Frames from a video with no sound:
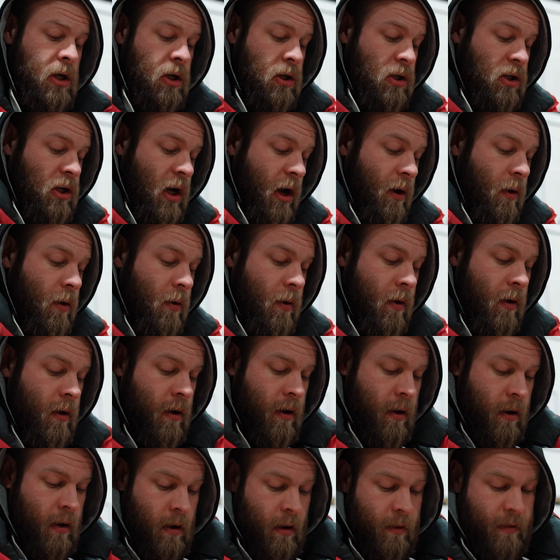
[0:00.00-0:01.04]
So
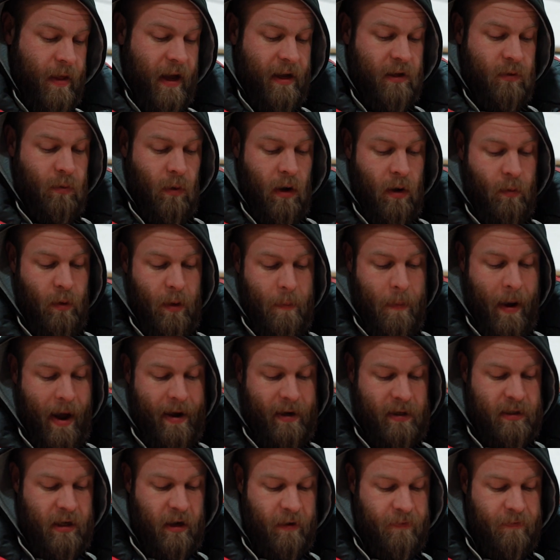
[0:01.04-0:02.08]
that's why we
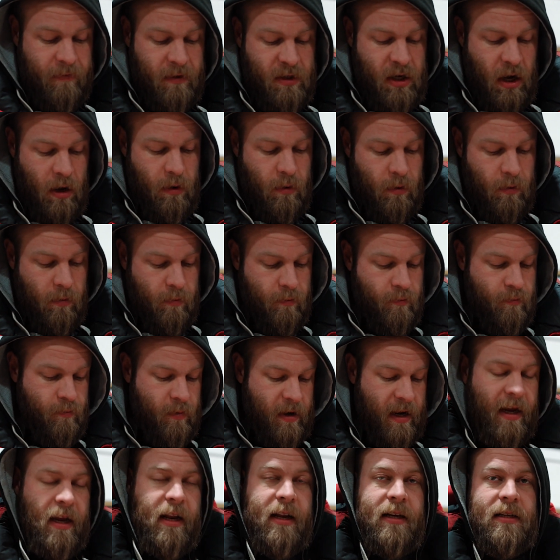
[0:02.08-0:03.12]
pack stuff so
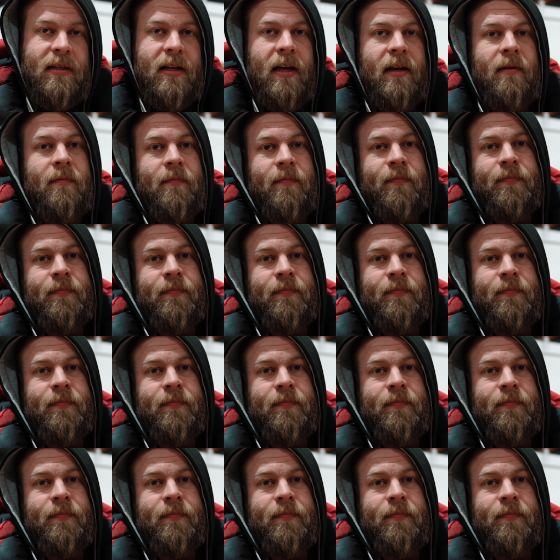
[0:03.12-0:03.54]
ridiculously.